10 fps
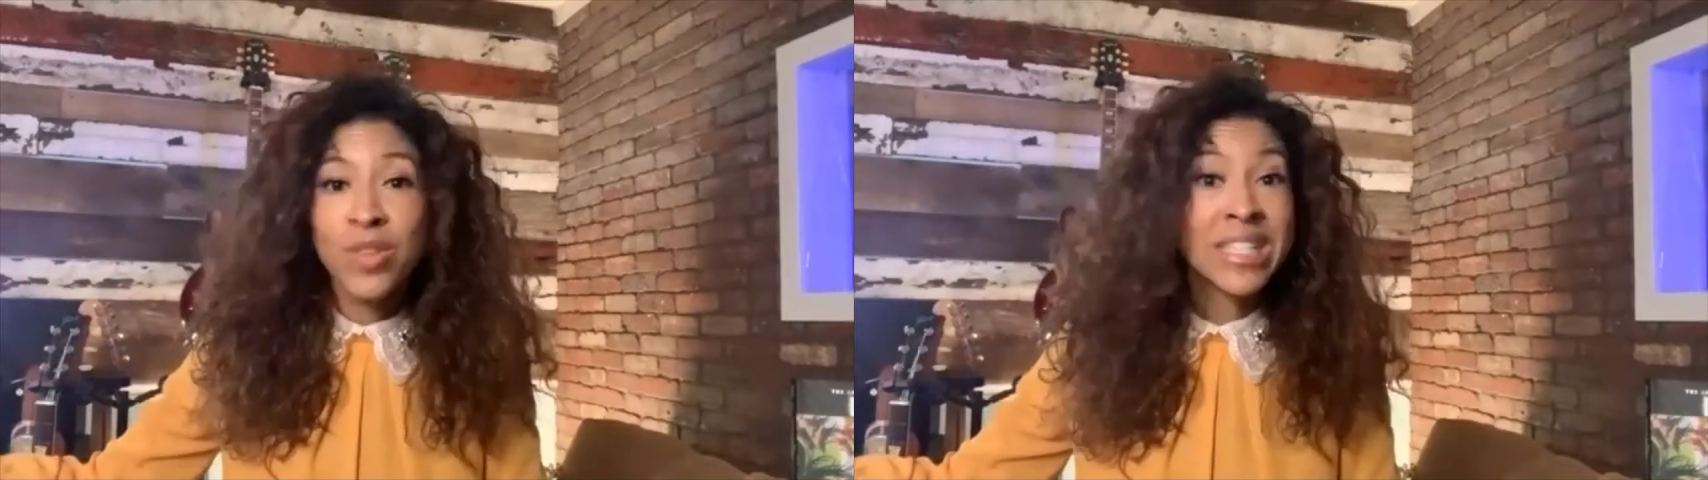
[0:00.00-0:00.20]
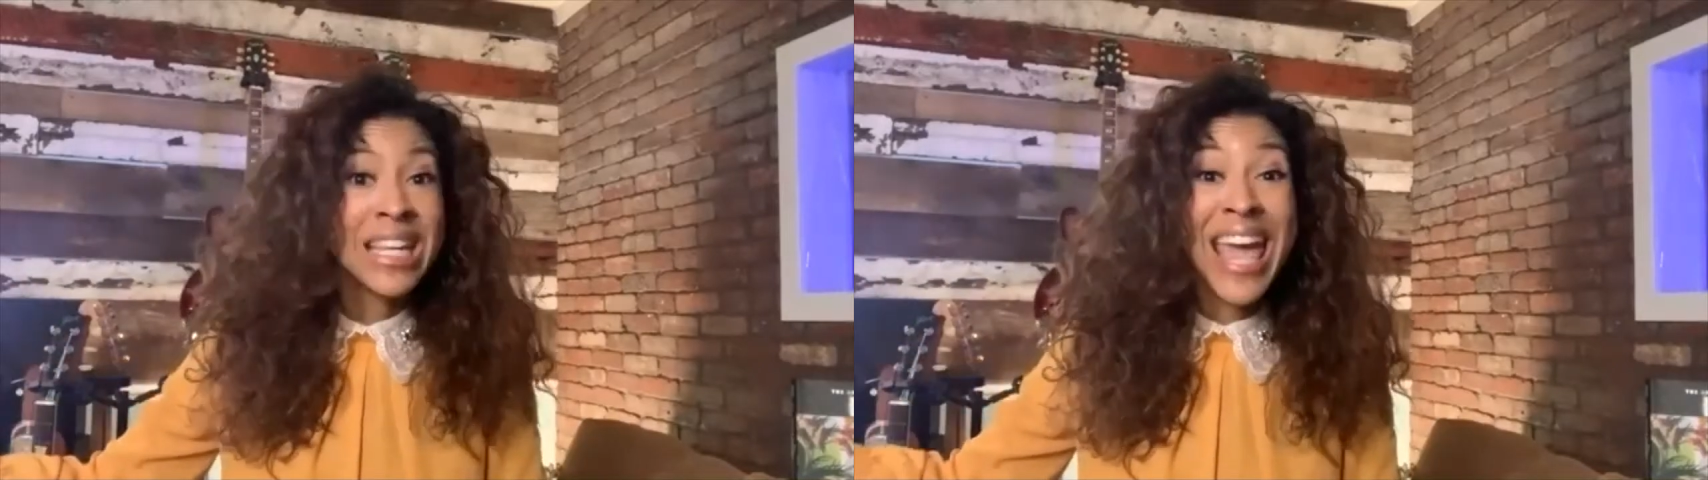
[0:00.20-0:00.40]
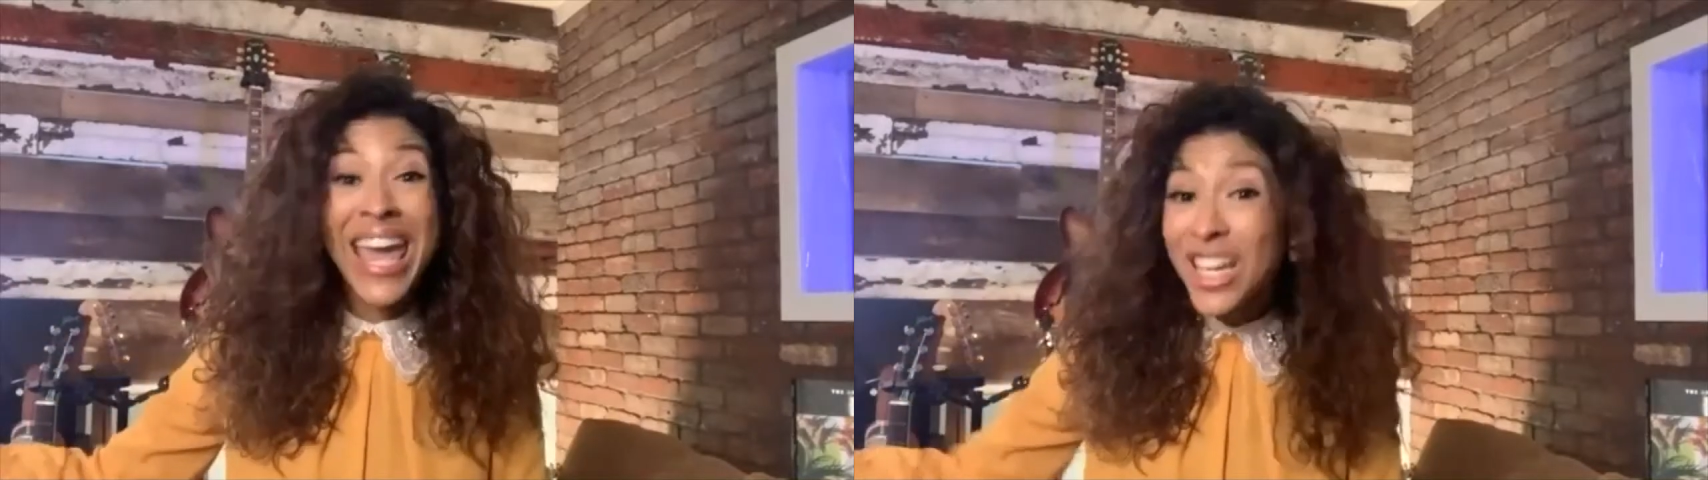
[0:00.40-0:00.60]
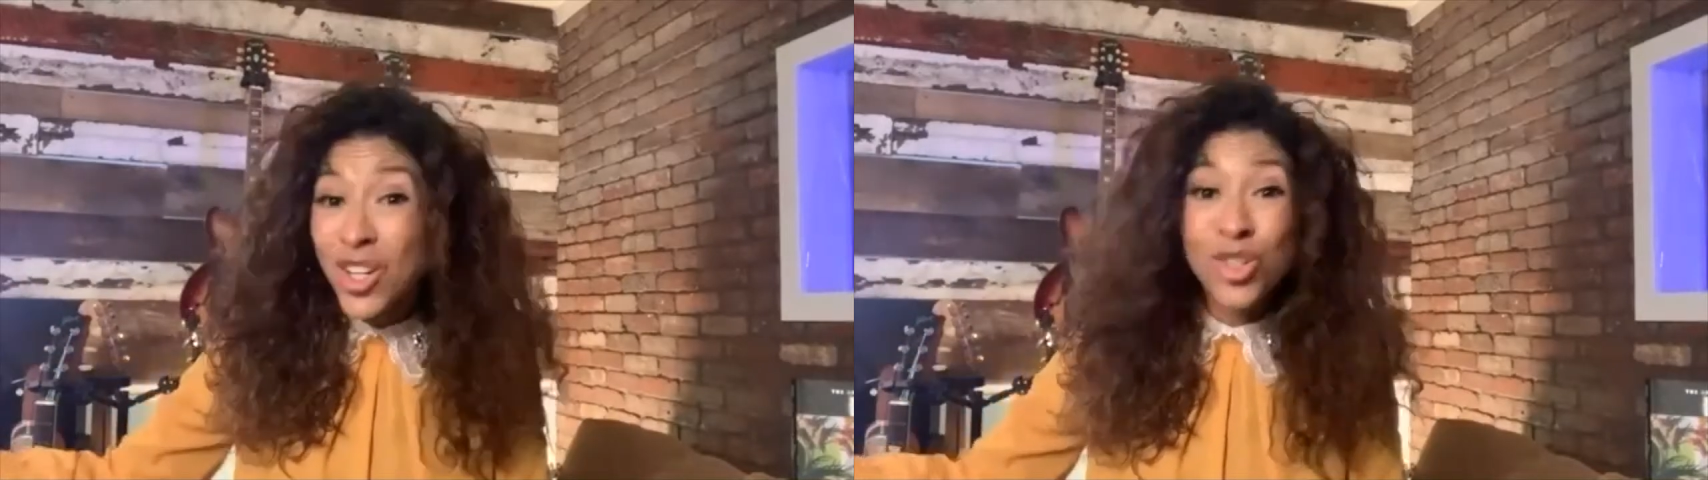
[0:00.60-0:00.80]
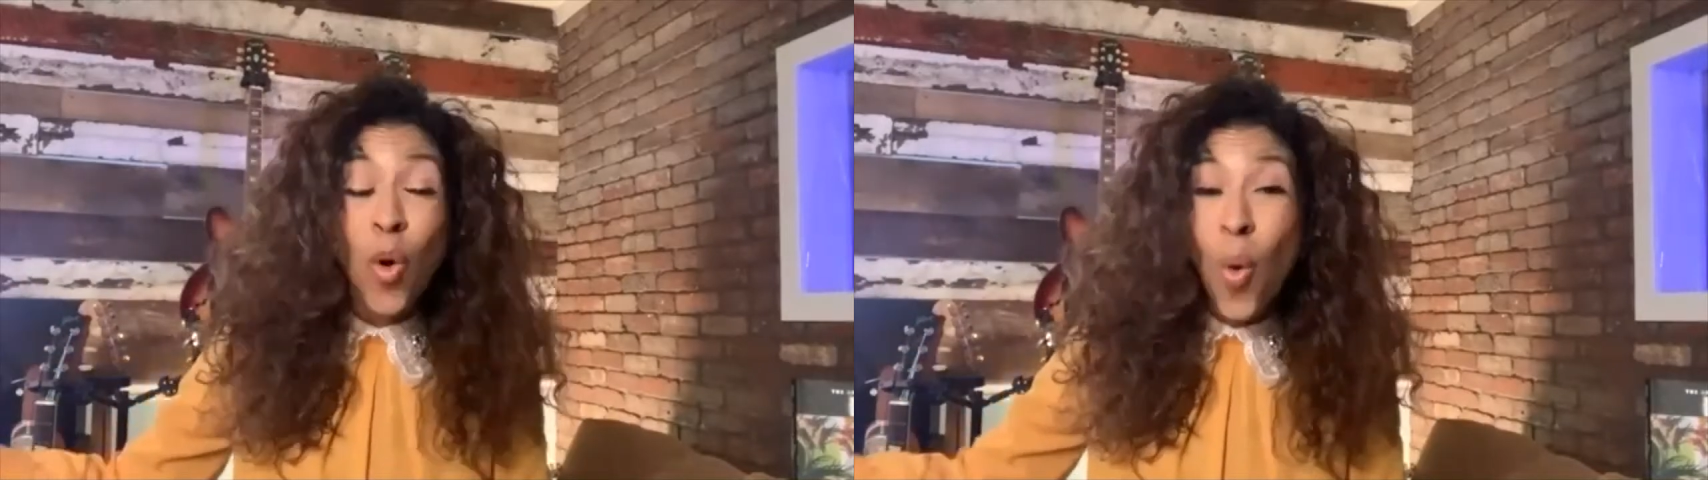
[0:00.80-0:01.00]
was 8
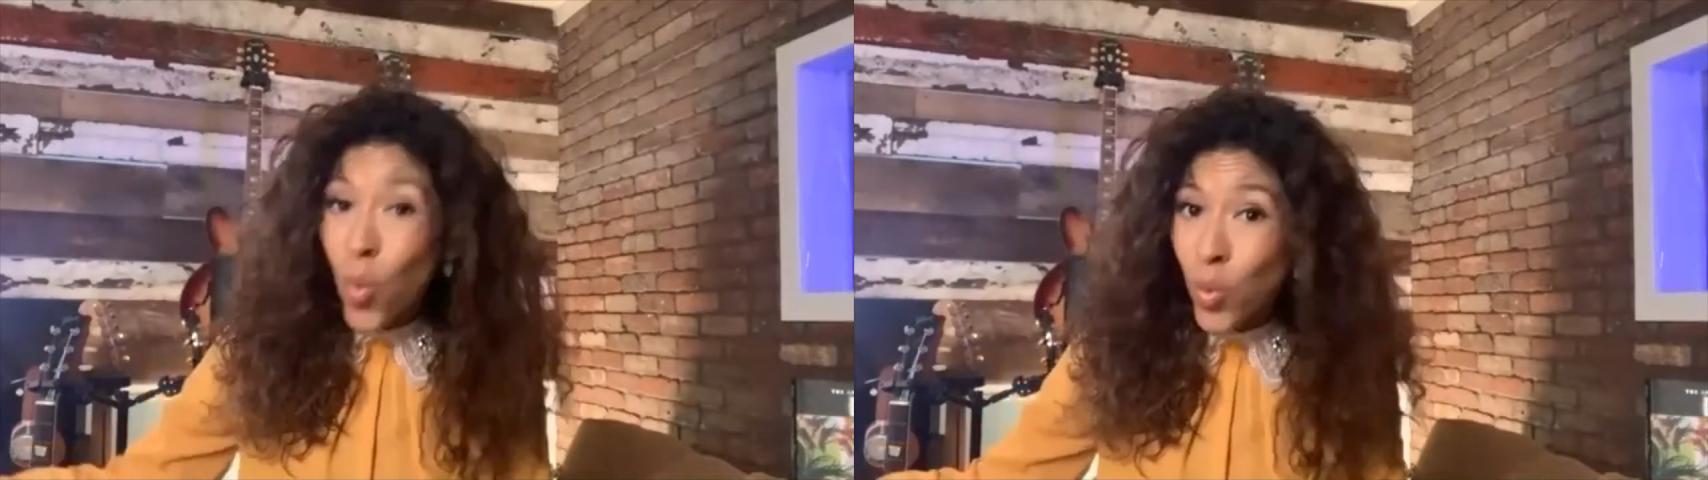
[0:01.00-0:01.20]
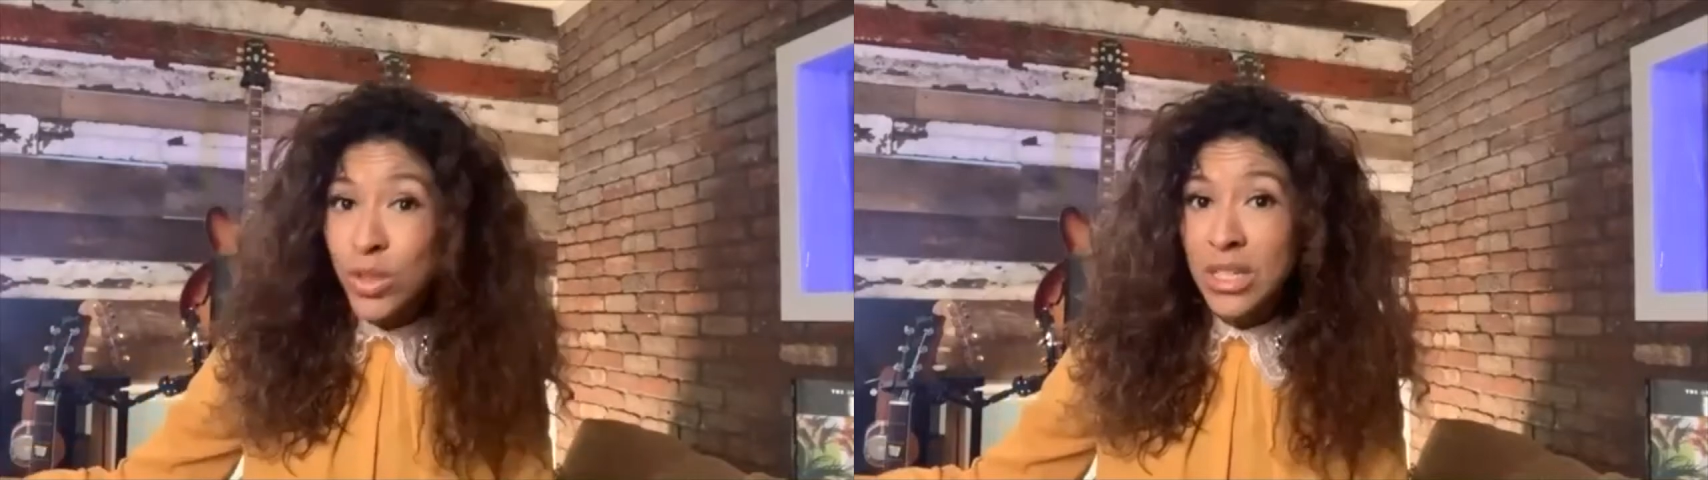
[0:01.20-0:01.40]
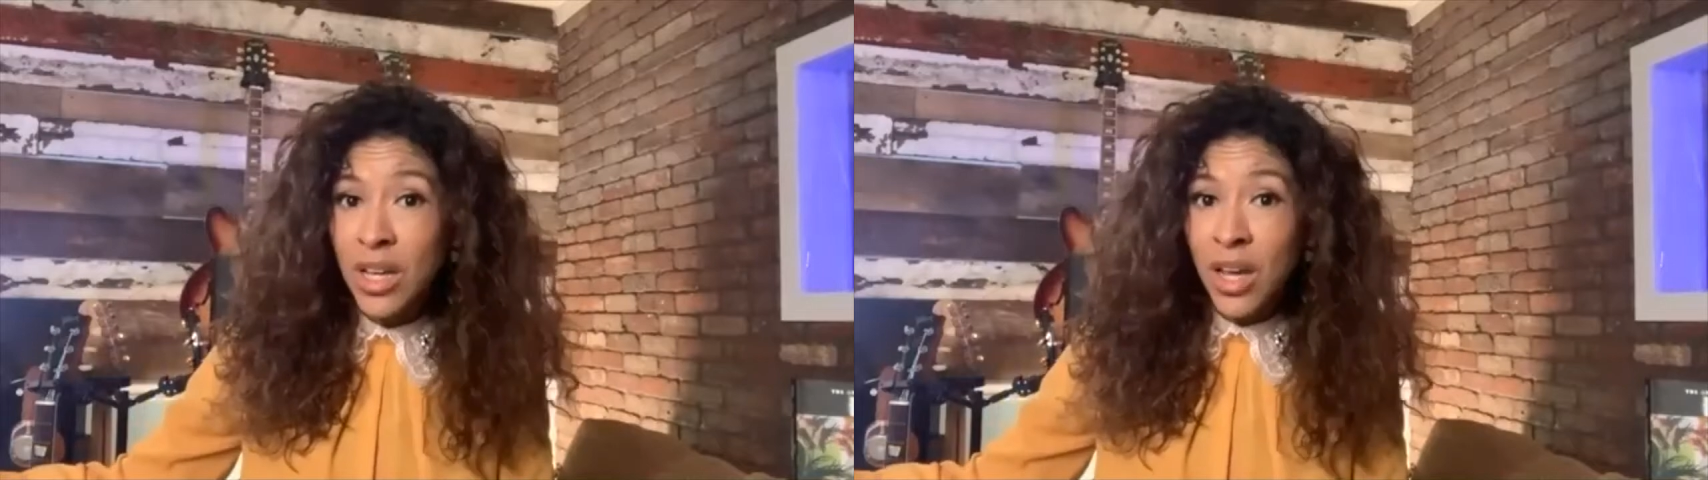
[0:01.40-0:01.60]
years old.